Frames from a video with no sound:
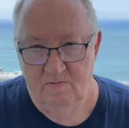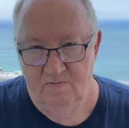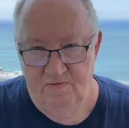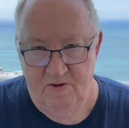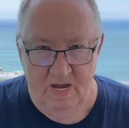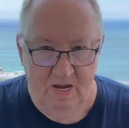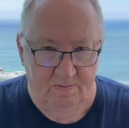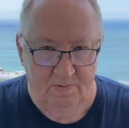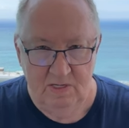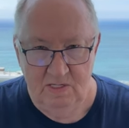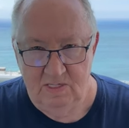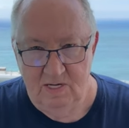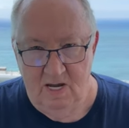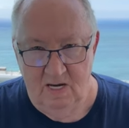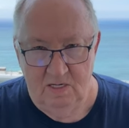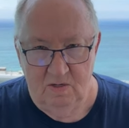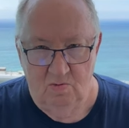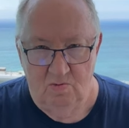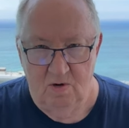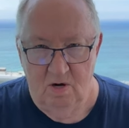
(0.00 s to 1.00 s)
Families
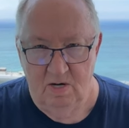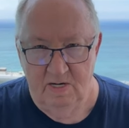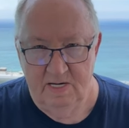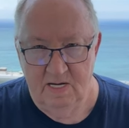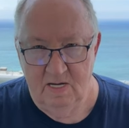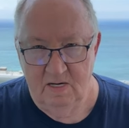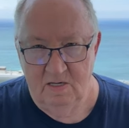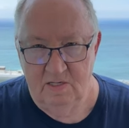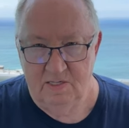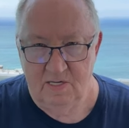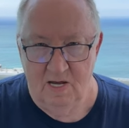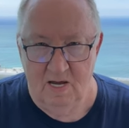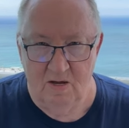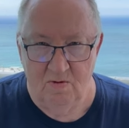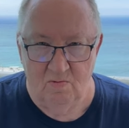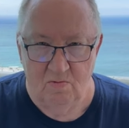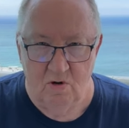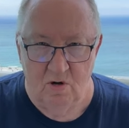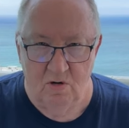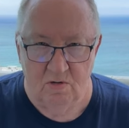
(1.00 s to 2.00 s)
like to walk down the
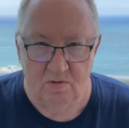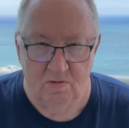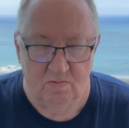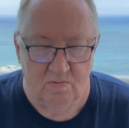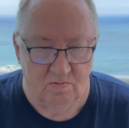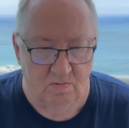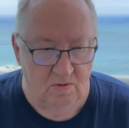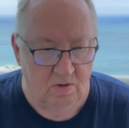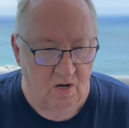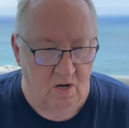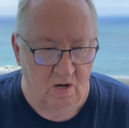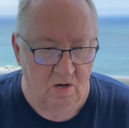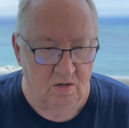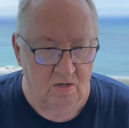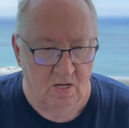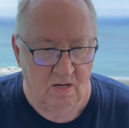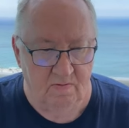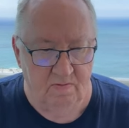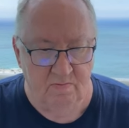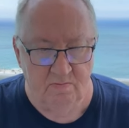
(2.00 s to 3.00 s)
sidewalk,
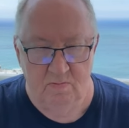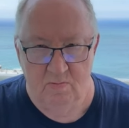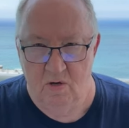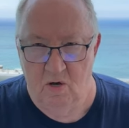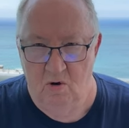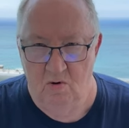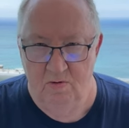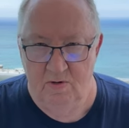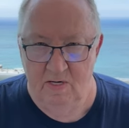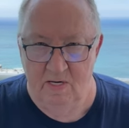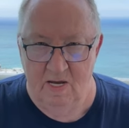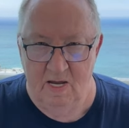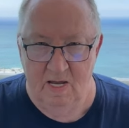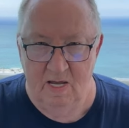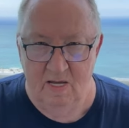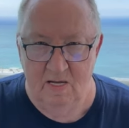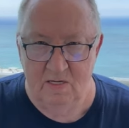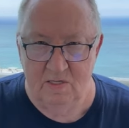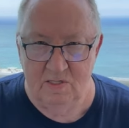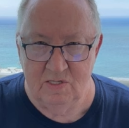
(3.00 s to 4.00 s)
all of them holding
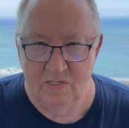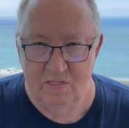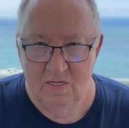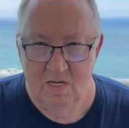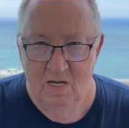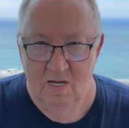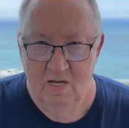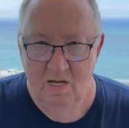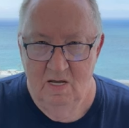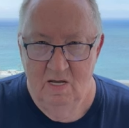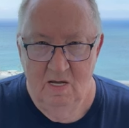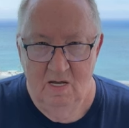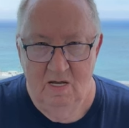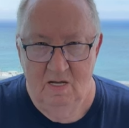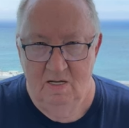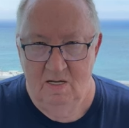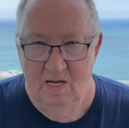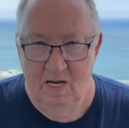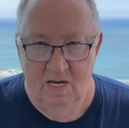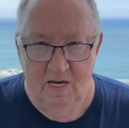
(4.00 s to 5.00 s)
hands,
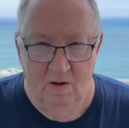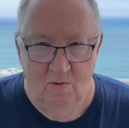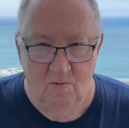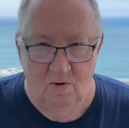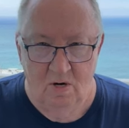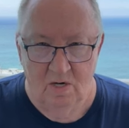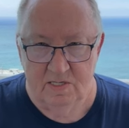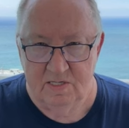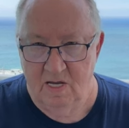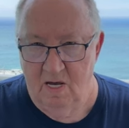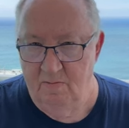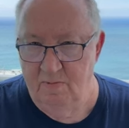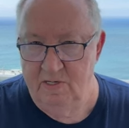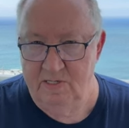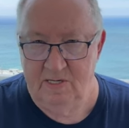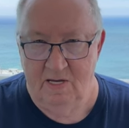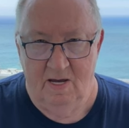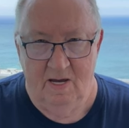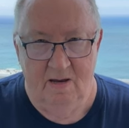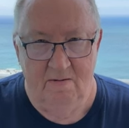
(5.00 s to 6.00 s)
and they walk side by
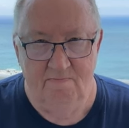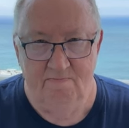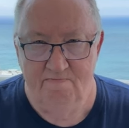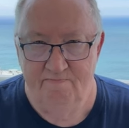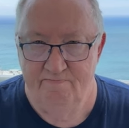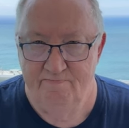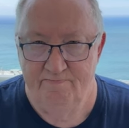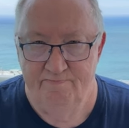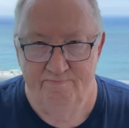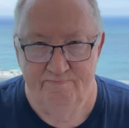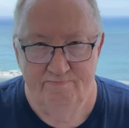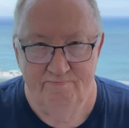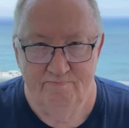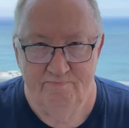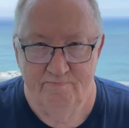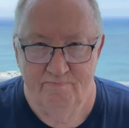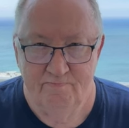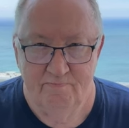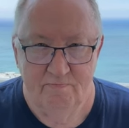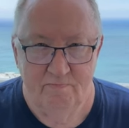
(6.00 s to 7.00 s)
side.
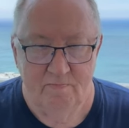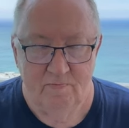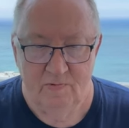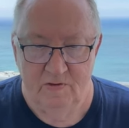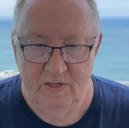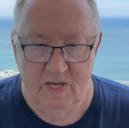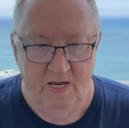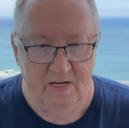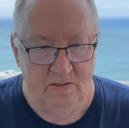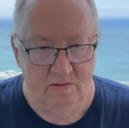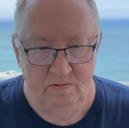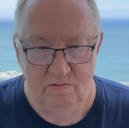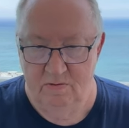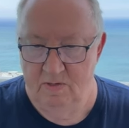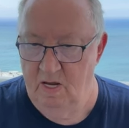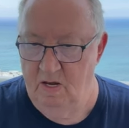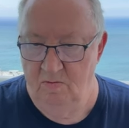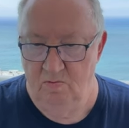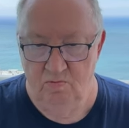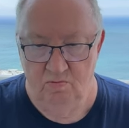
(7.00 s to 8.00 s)
They,
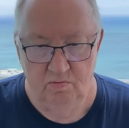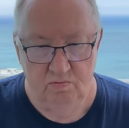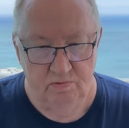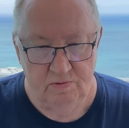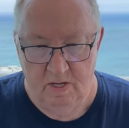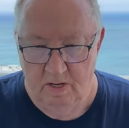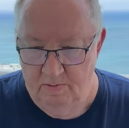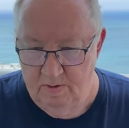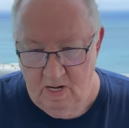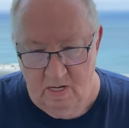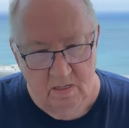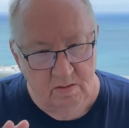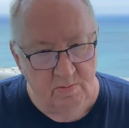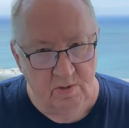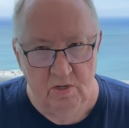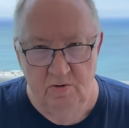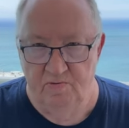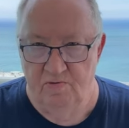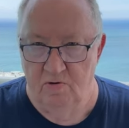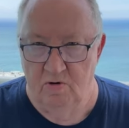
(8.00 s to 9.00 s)
they, they're not going to
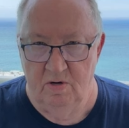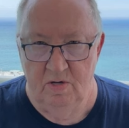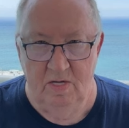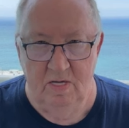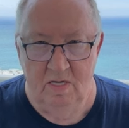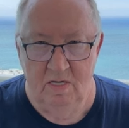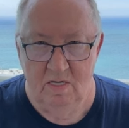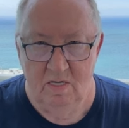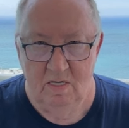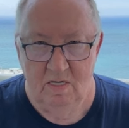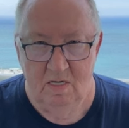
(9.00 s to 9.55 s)
move for you.